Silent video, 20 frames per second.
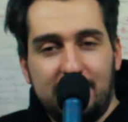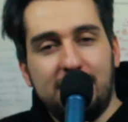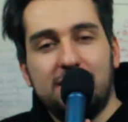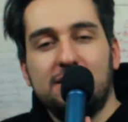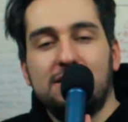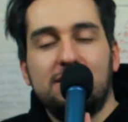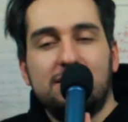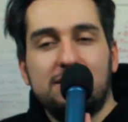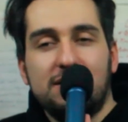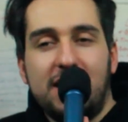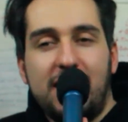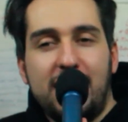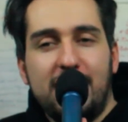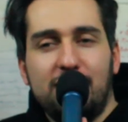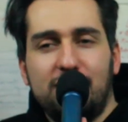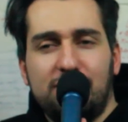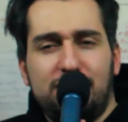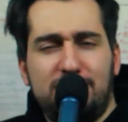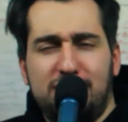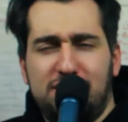in this
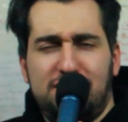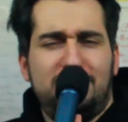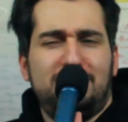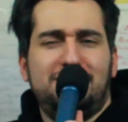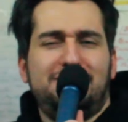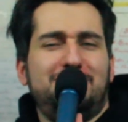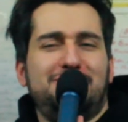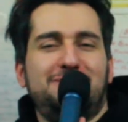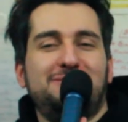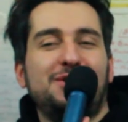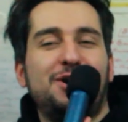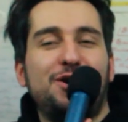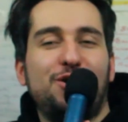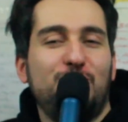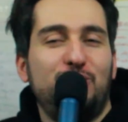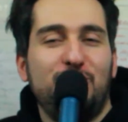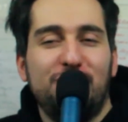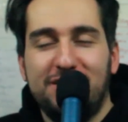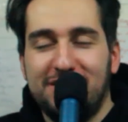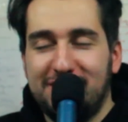kind of videos i
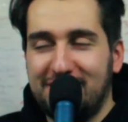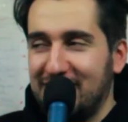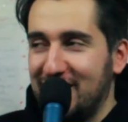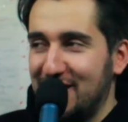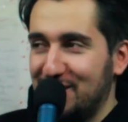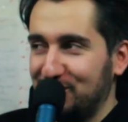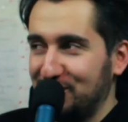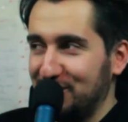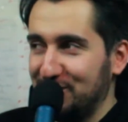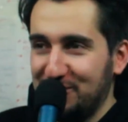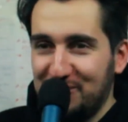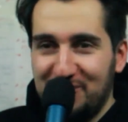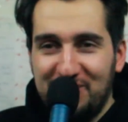hope you understand me